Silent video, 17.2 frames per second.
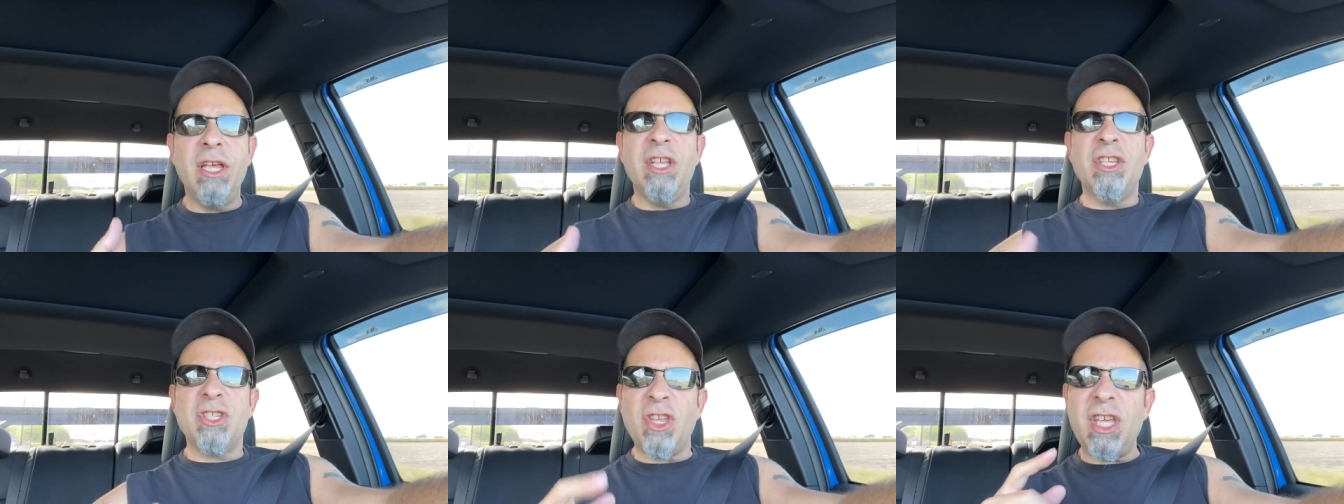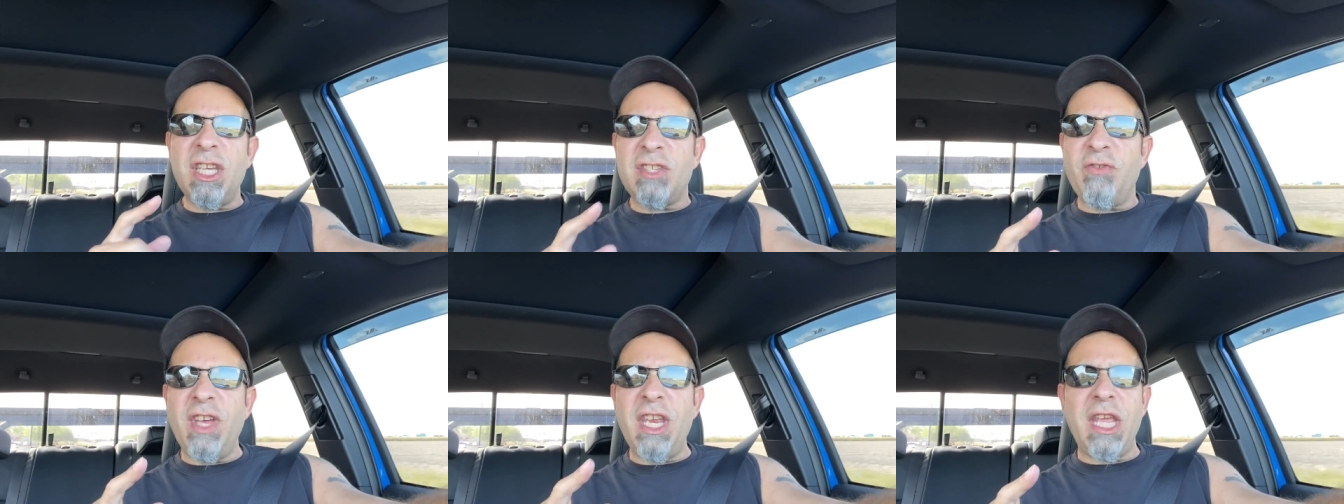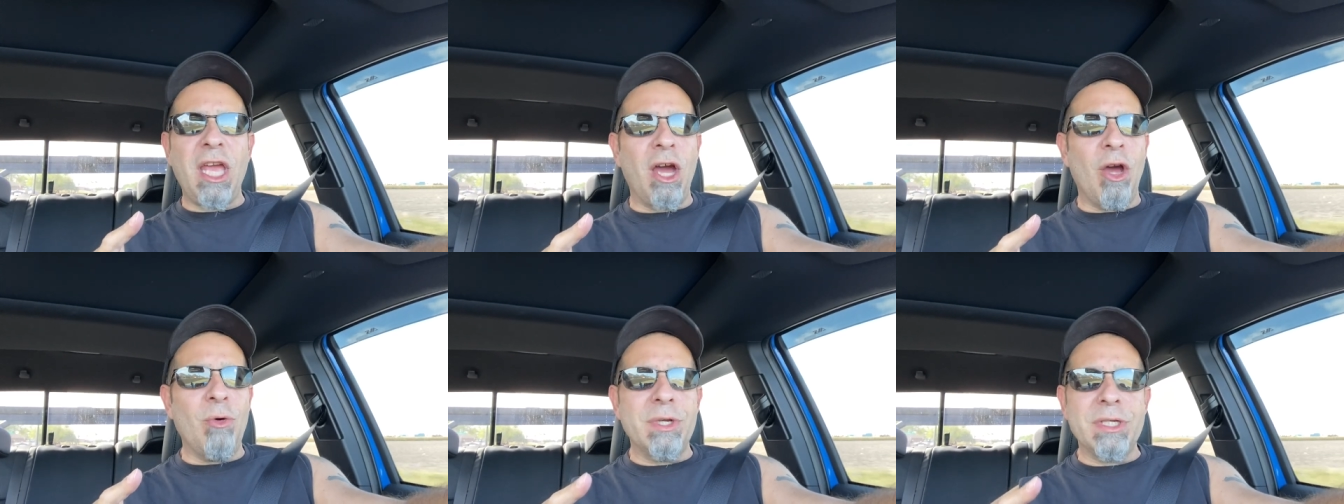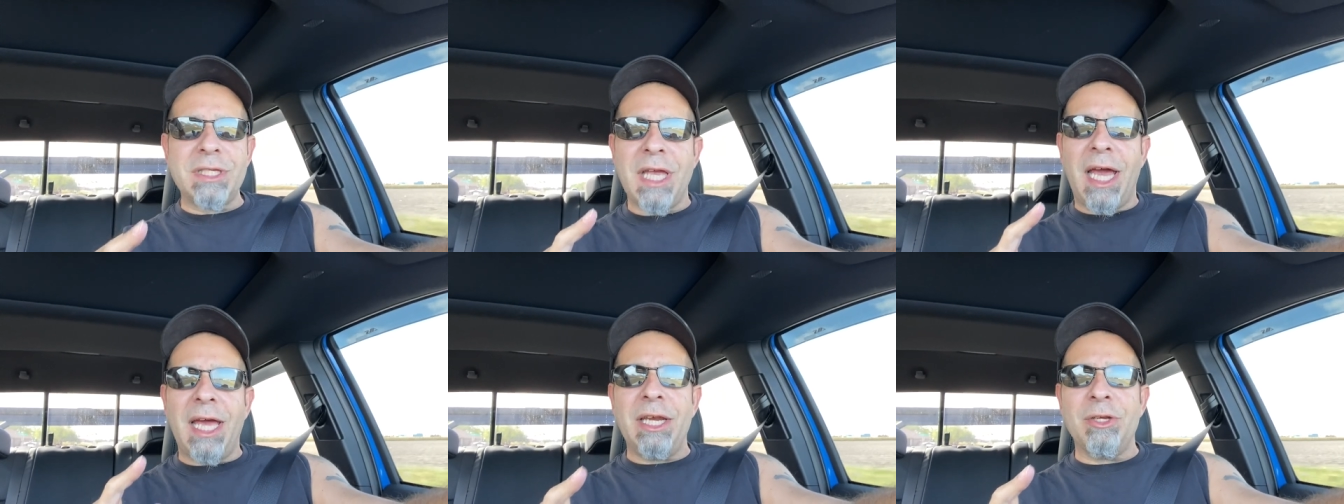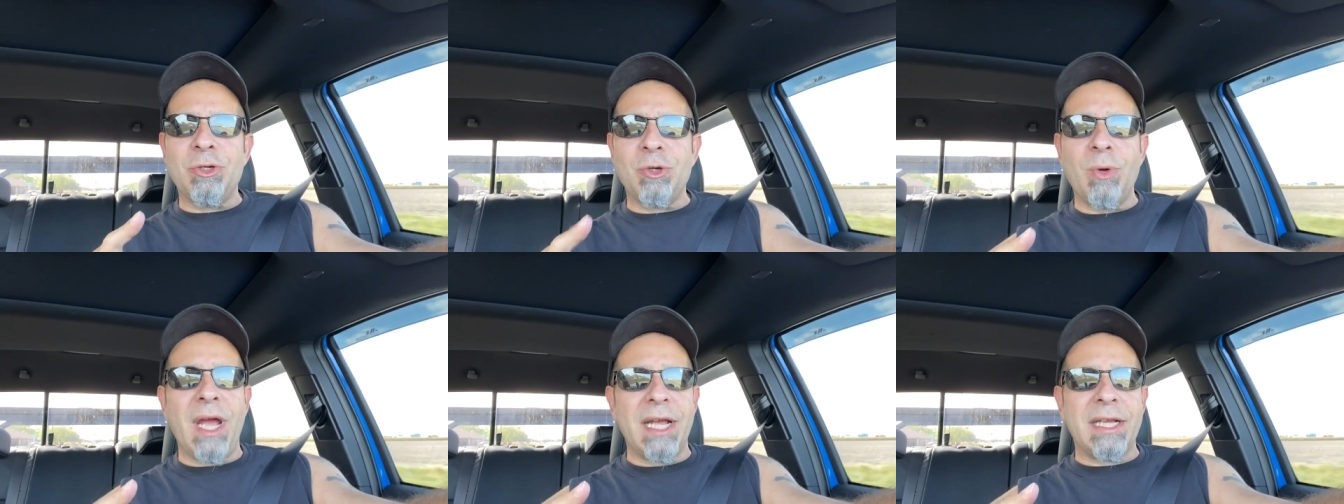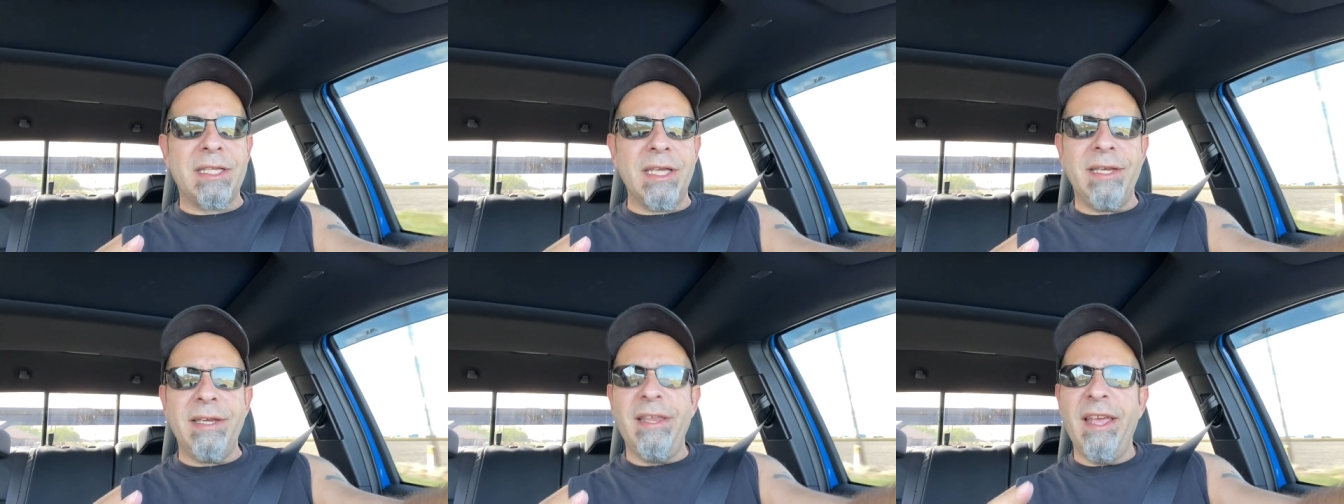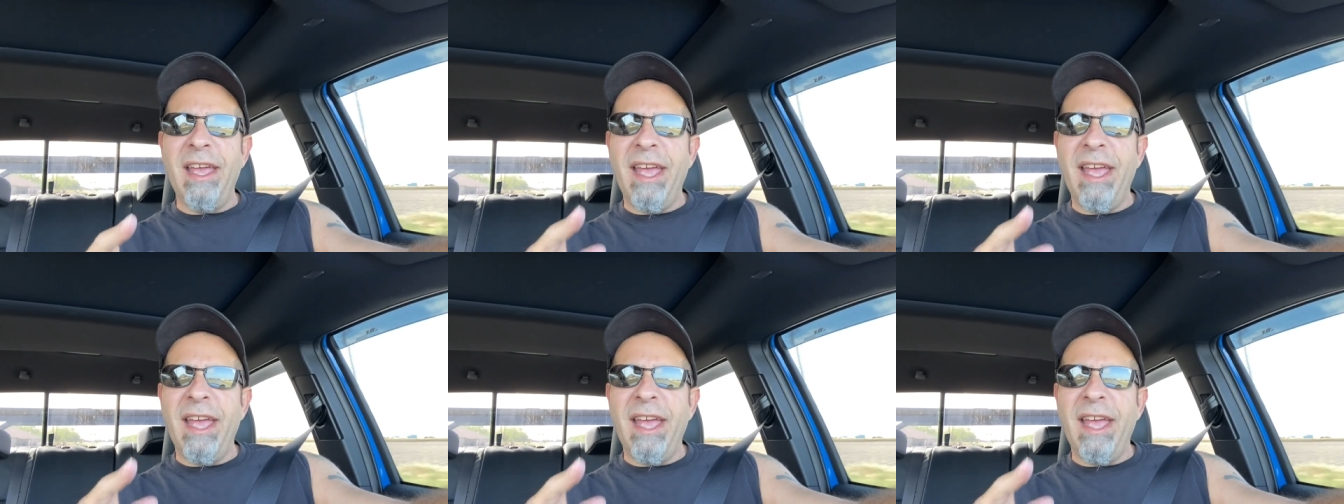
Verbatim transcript: So this video is kind of directed